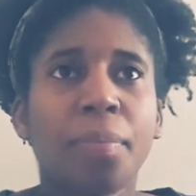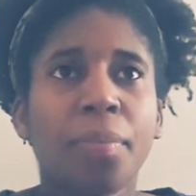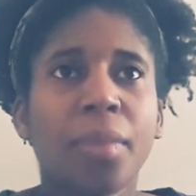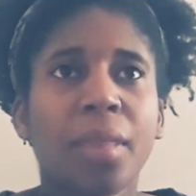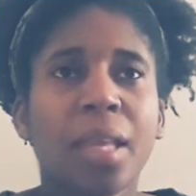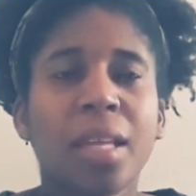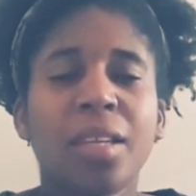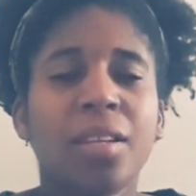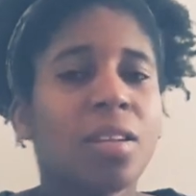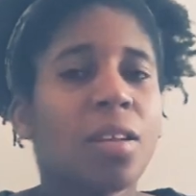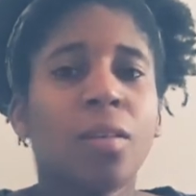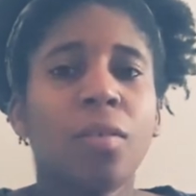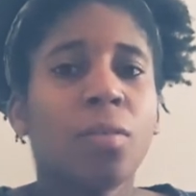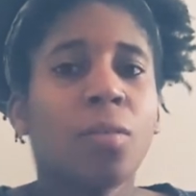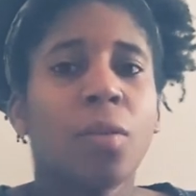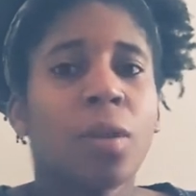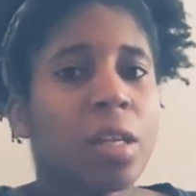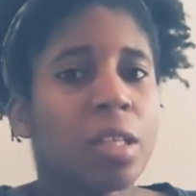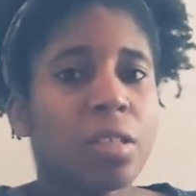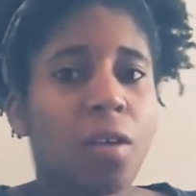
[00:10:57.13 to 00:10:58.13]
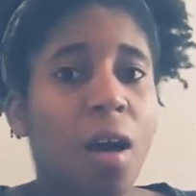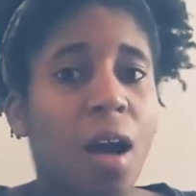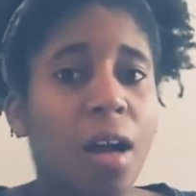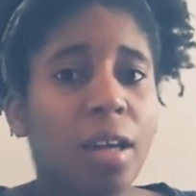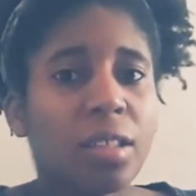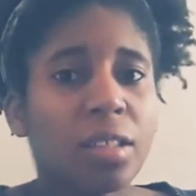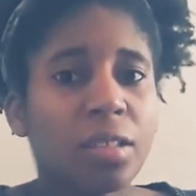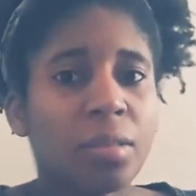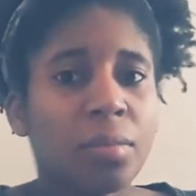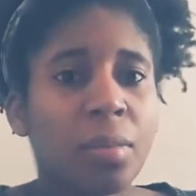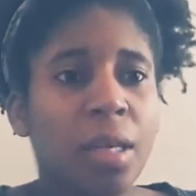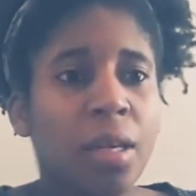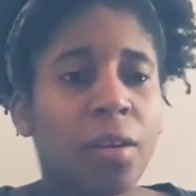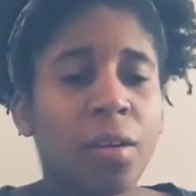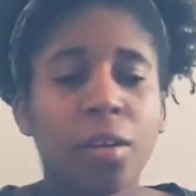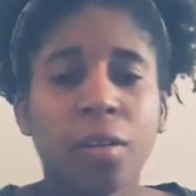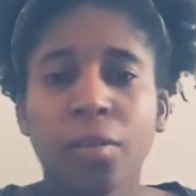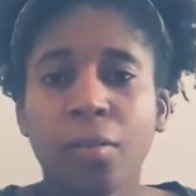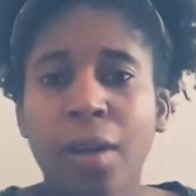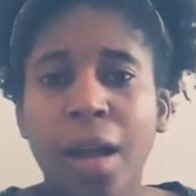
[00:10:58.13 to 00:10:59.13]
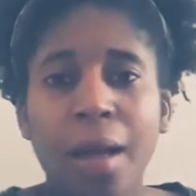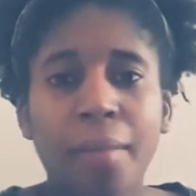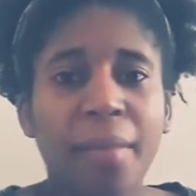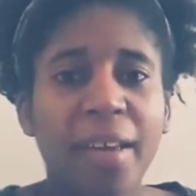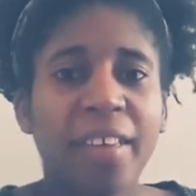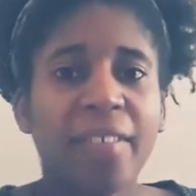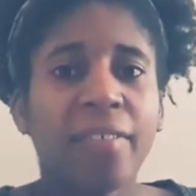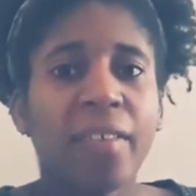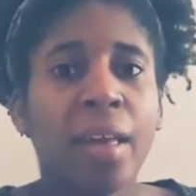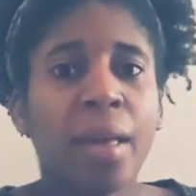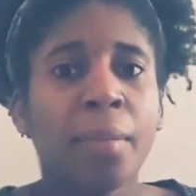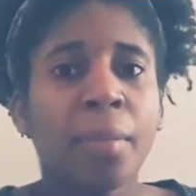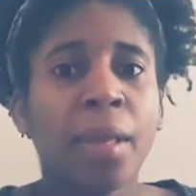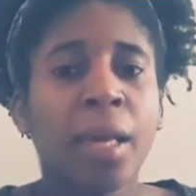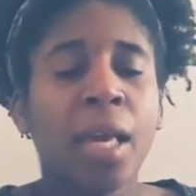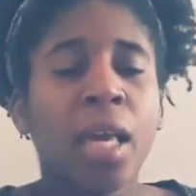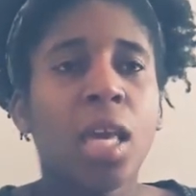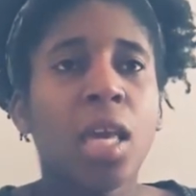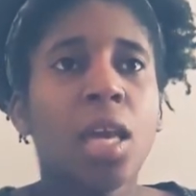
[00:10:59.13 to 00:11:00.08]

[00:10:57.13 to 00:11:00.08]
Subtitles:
They don't want to talk to me or around my family.